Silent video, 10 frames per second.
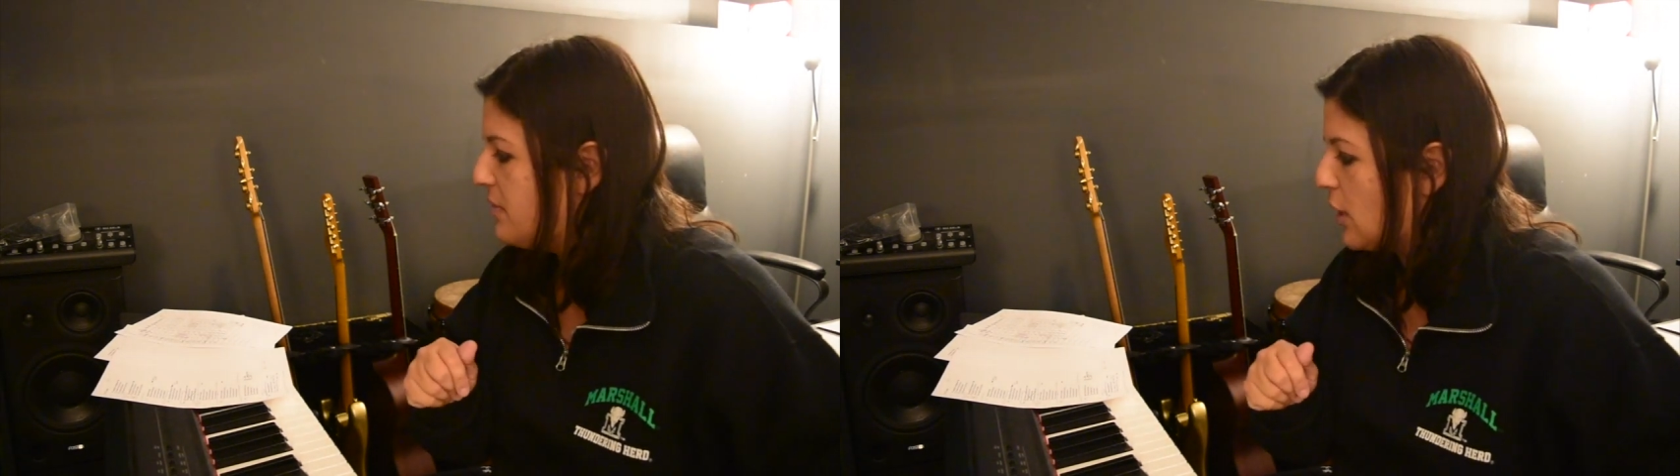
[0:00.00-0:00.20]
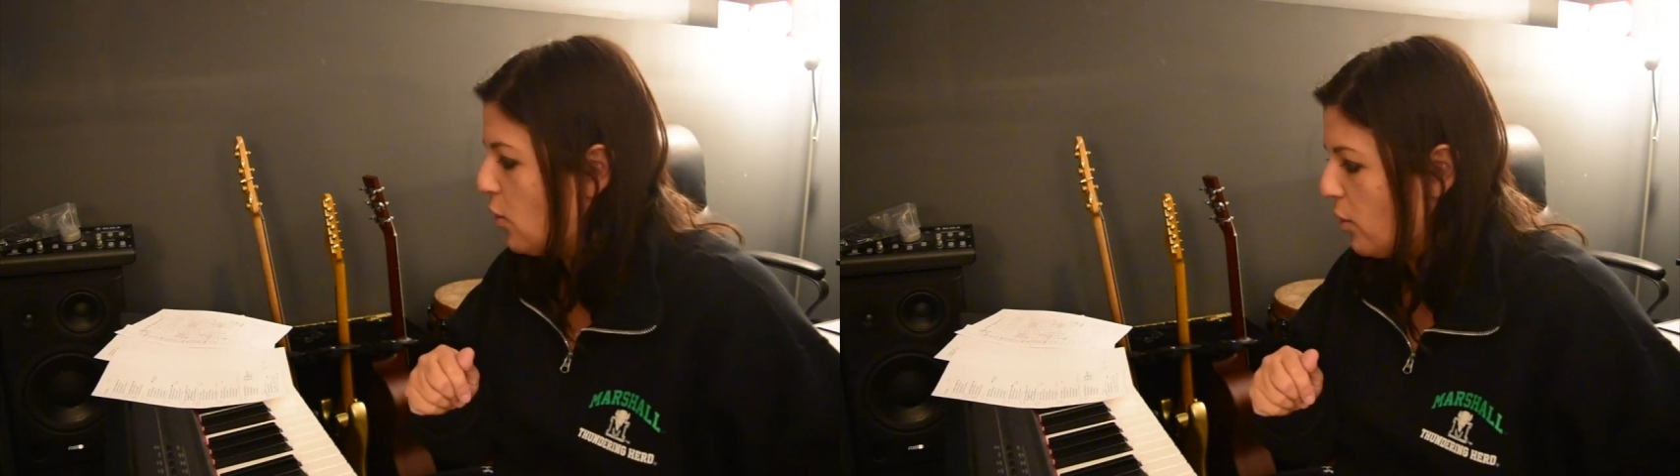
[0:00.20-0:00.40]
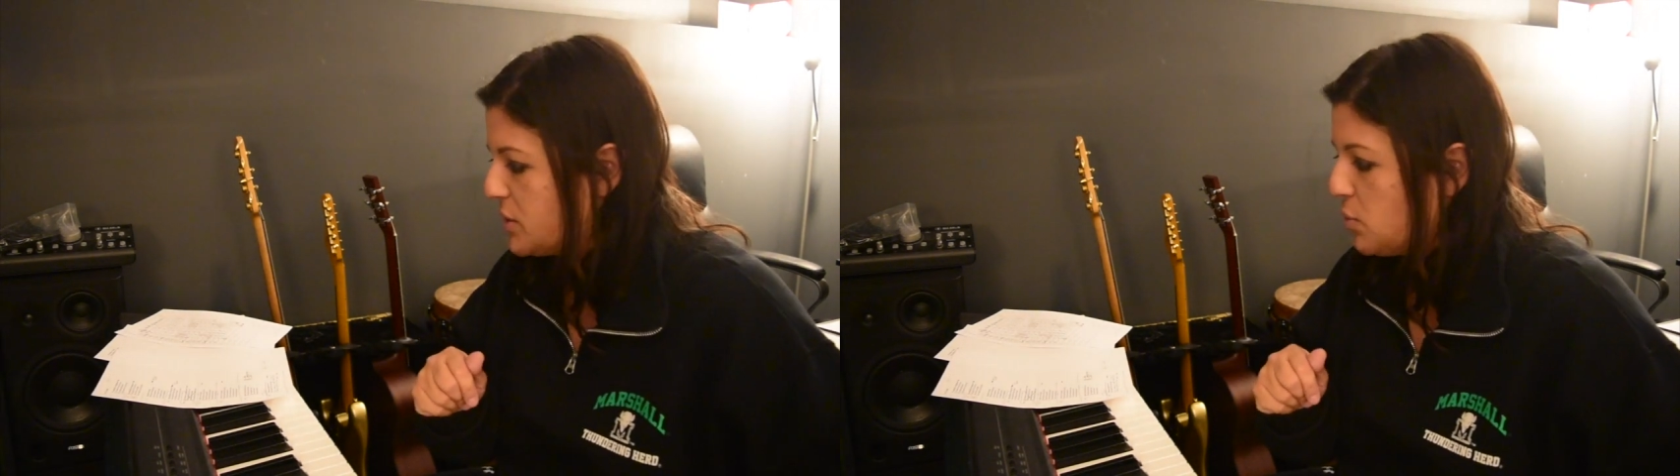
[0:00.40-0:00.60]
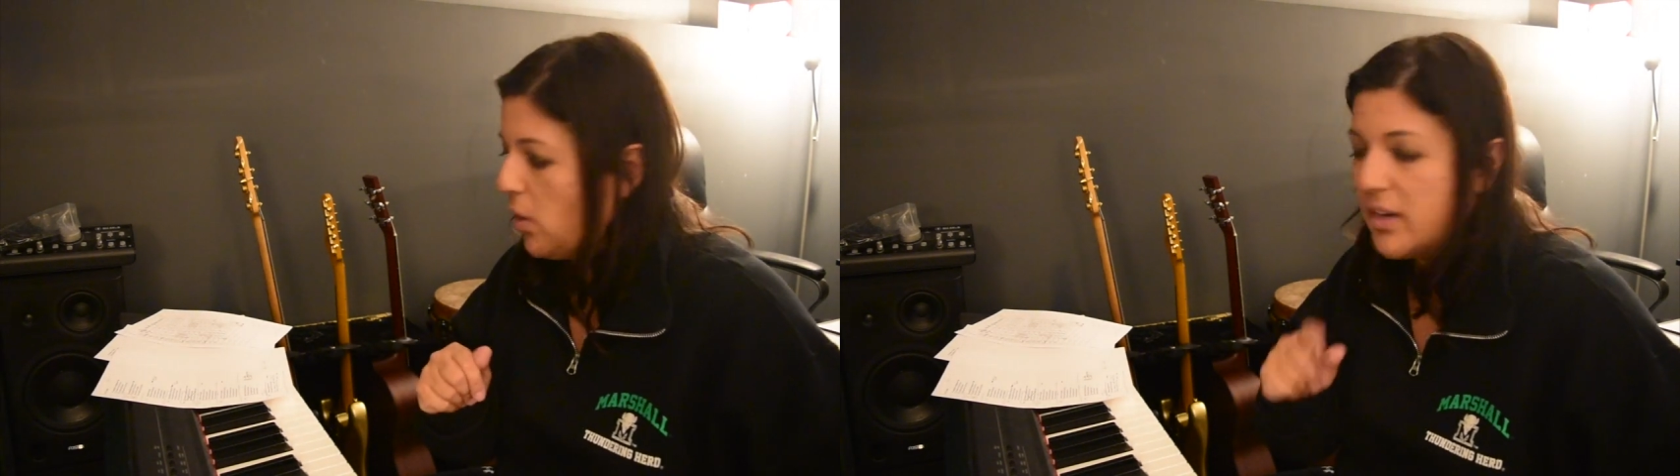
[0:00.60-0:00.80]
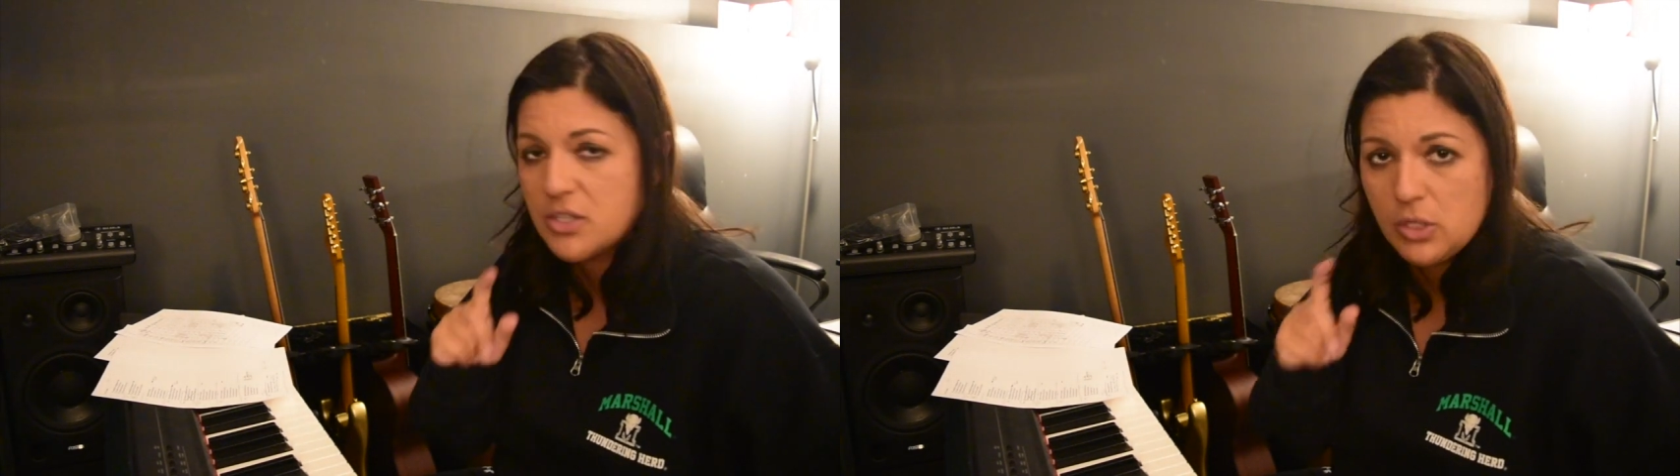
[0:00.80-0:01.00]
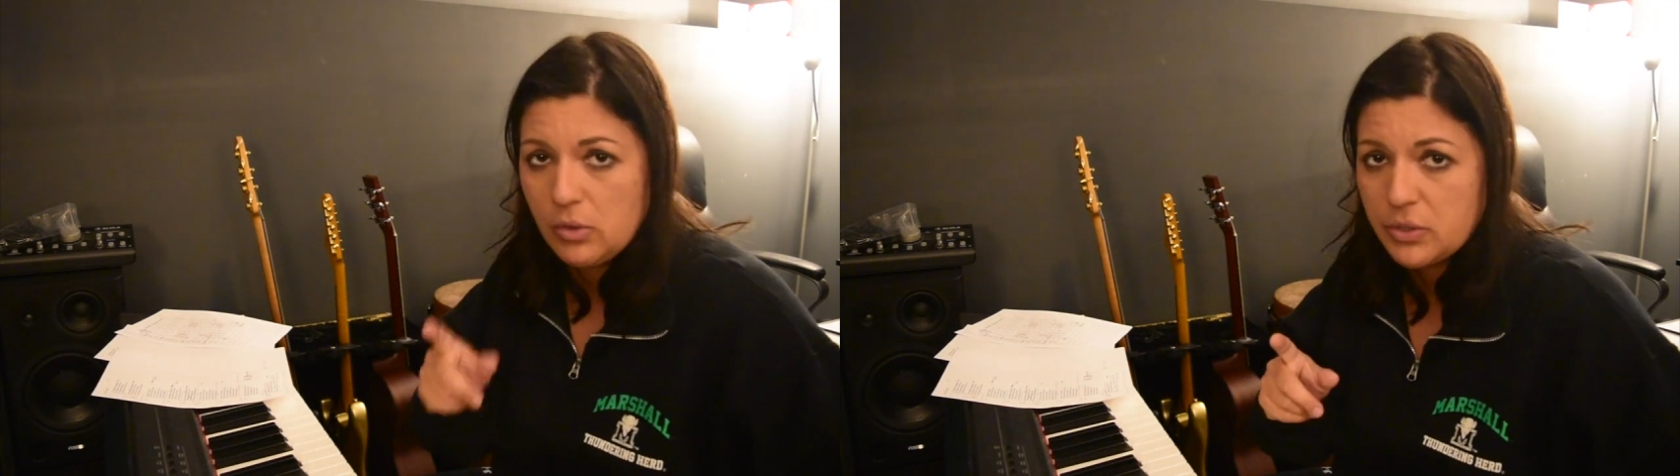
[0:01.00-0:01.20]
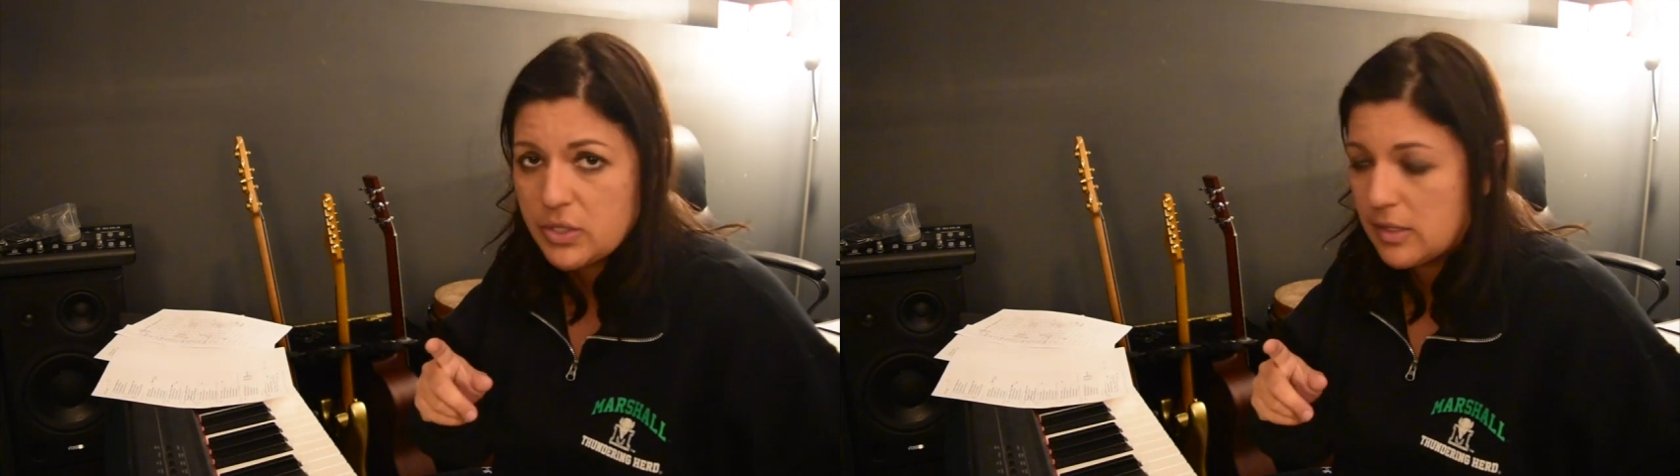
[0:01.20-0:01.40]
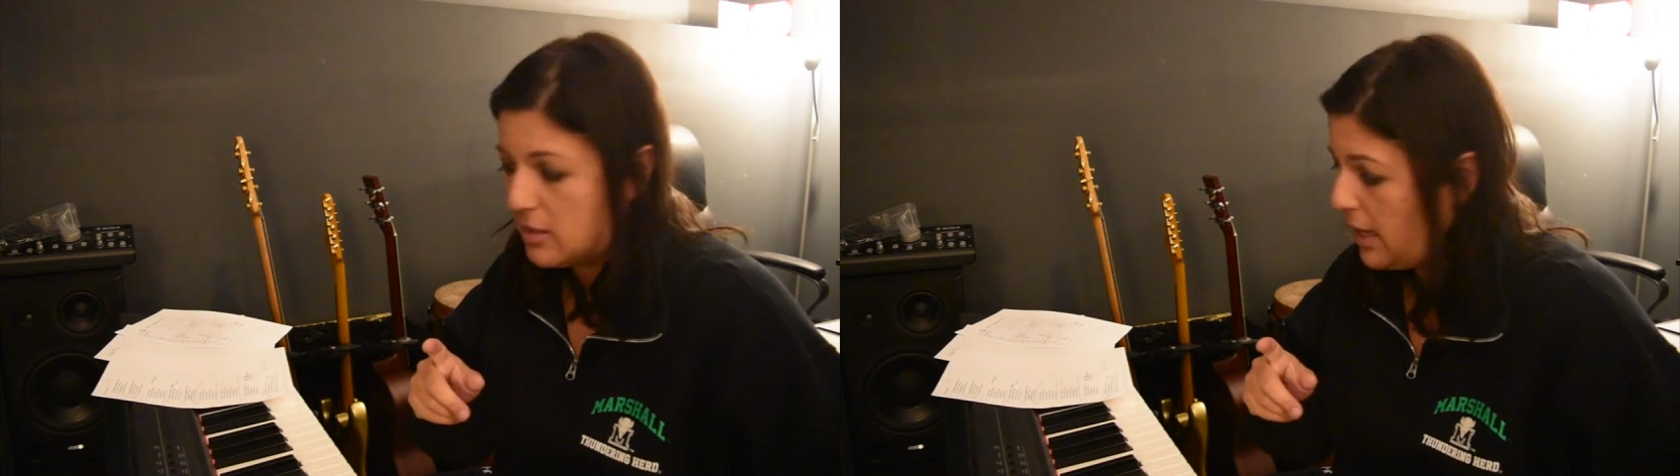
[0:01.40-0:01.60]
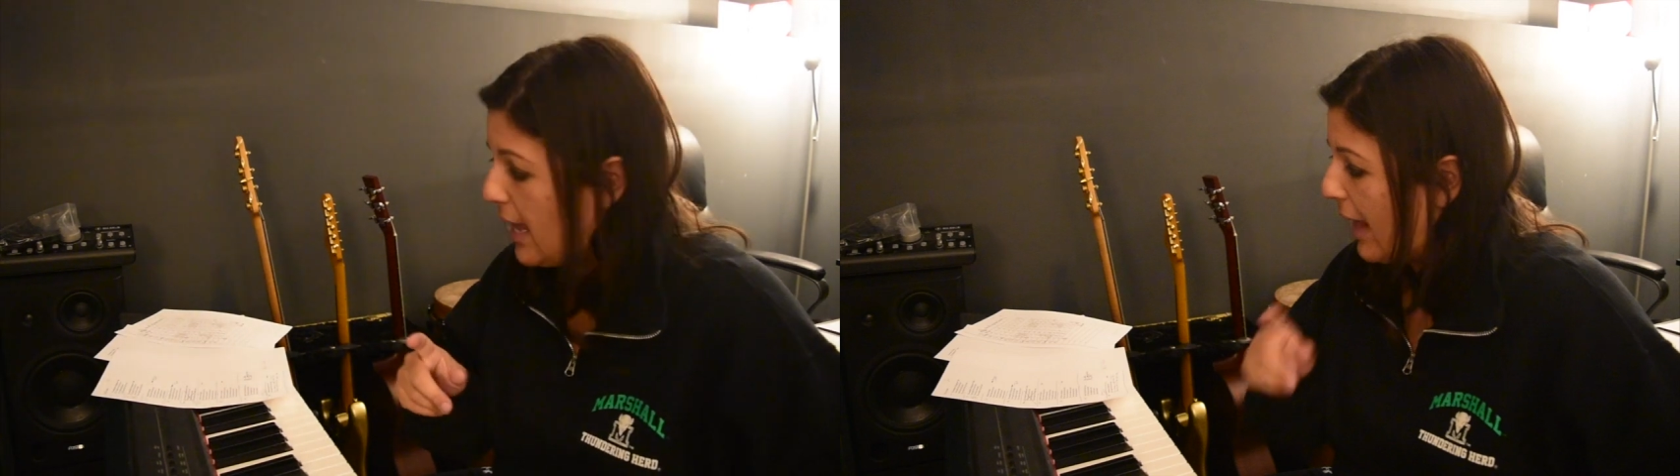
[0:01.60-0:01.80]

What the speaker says: Then chorus 1 is unison.